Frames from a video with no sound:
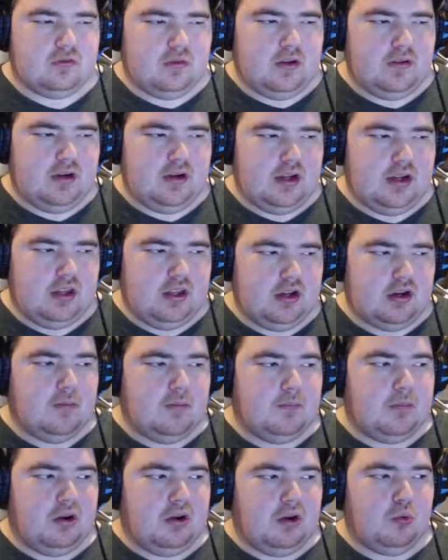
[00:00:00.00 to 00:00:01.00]
right
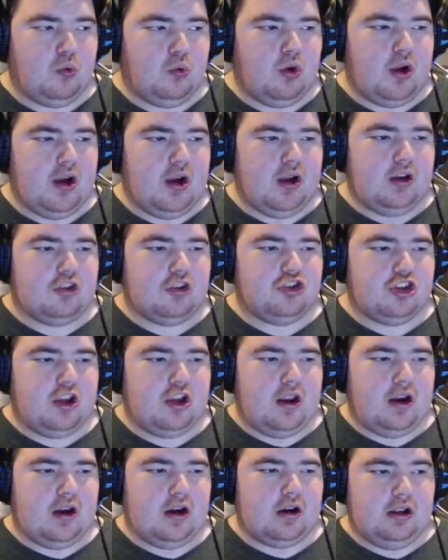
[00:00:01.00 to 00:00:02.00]
here. But I wanted a
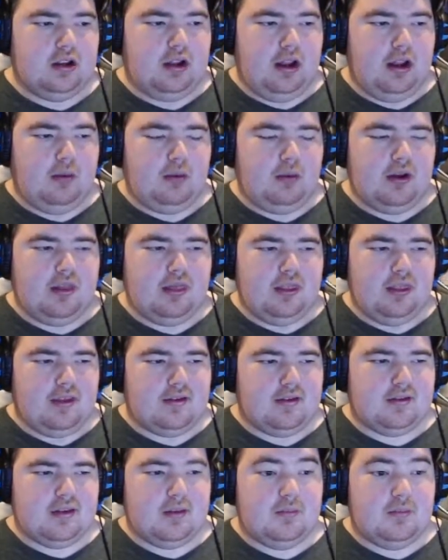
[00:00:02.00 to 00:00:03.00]
chair, I wanted
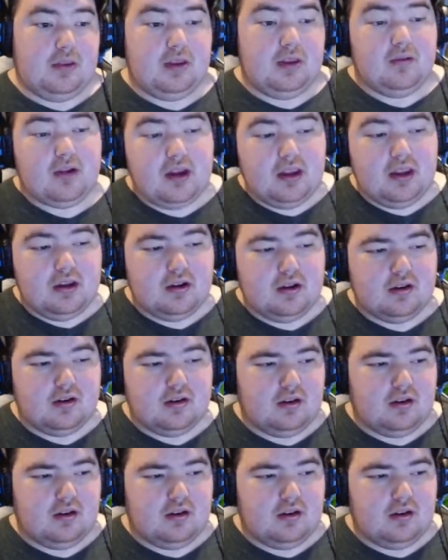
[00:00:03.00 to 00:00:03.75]
this to be right here, so